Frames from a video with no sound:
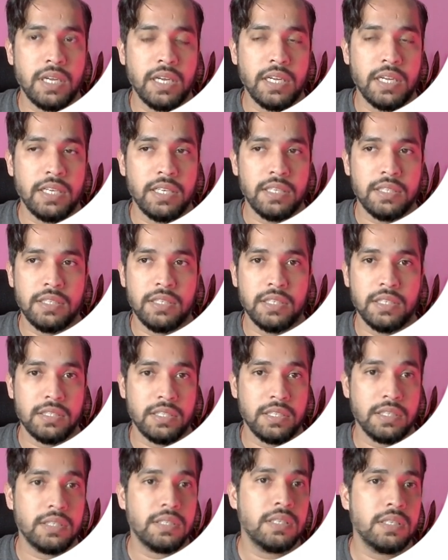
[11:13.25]
it
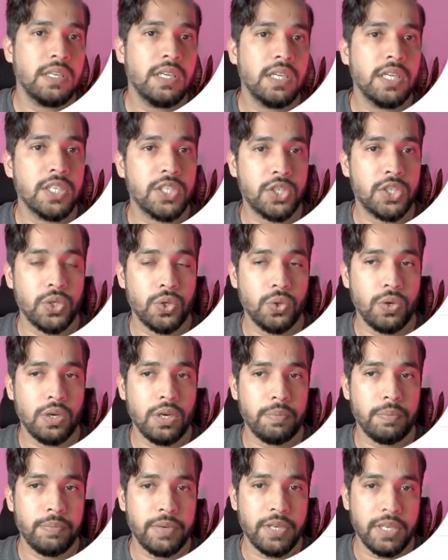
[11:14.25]
doesn't show
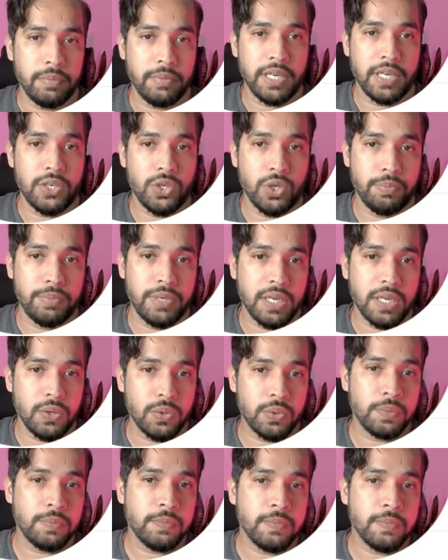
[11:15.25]
up in my drop down.